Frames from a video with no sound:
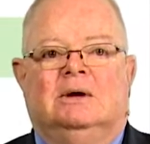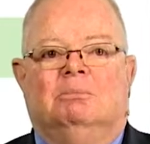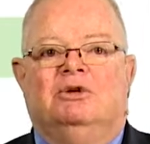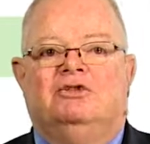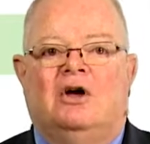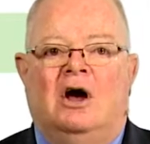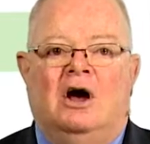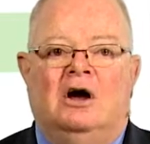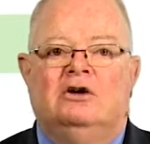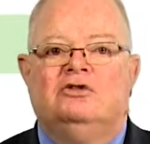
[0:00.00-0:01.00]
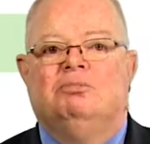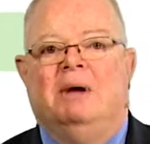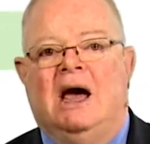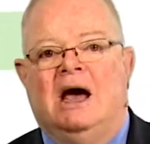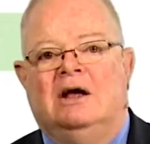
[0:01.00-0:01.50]
Massage,
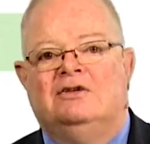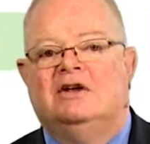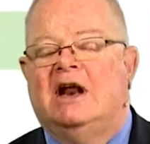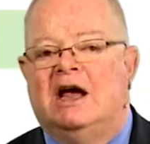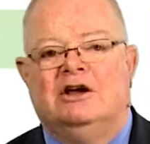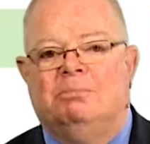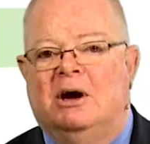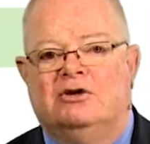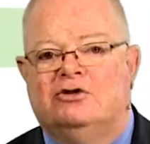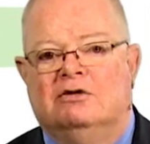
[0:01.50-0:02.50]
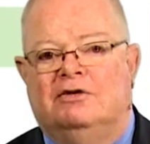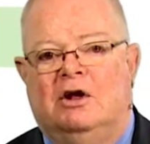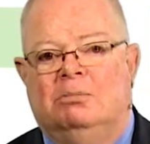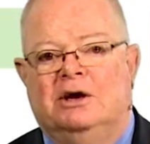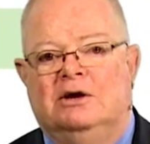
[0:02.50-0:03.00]
baths, and acupuncture have
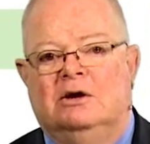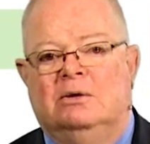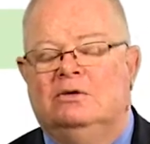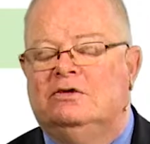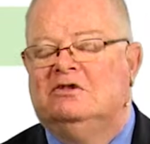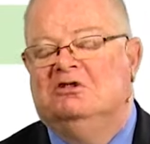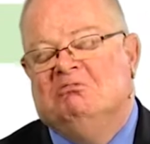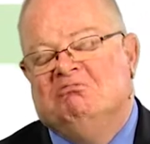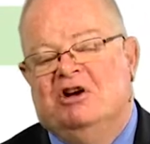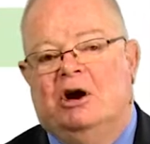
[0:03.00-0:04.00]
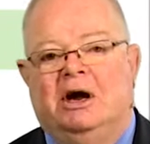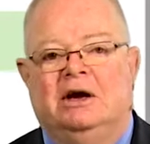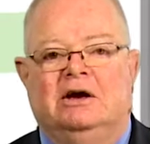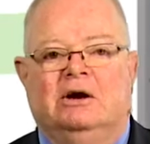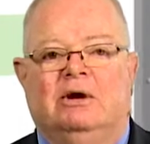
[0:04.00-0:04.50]
all been used to
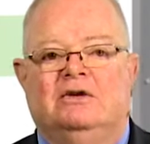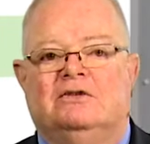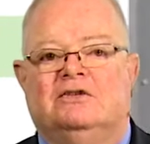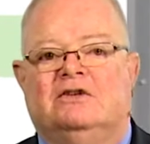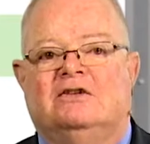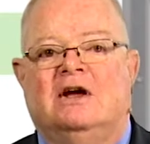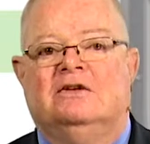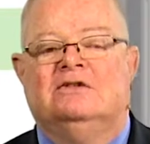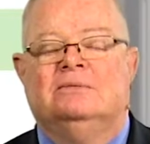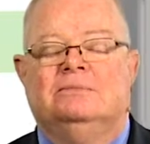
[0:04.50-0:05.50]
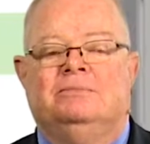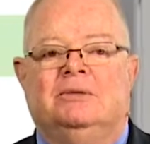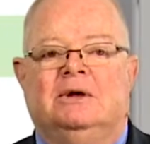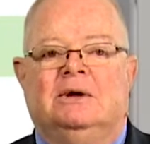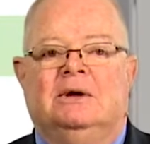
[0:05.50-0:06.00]
varying degrees of success.
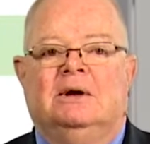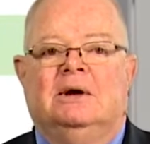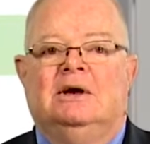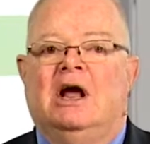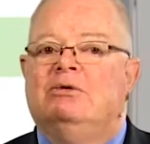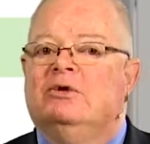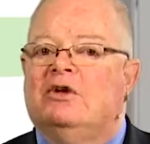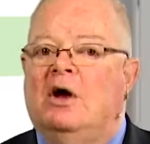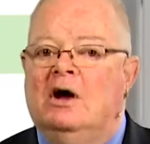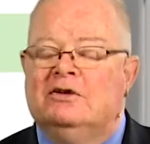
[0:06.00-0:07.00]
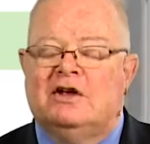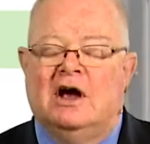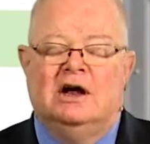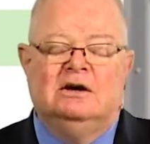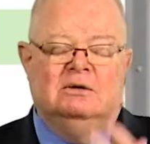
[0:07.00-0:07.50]
Nitrous
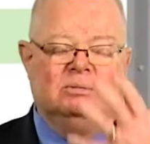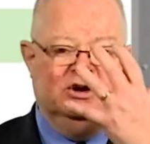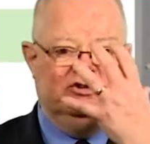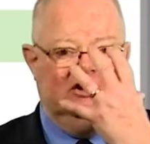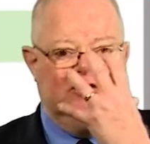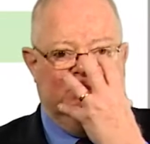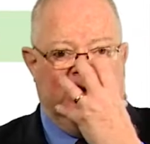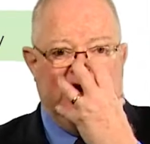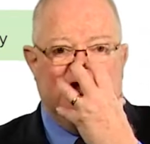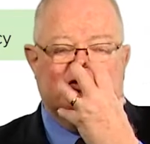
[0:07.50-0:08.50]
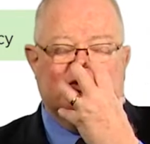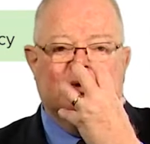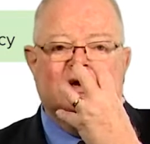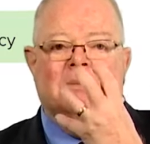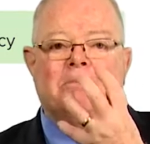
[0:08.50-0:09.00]
oxide, which is breathed through
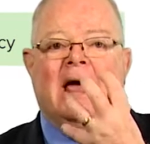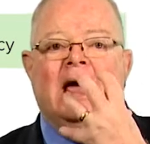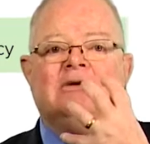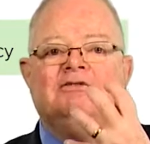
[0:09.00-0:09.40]
a demand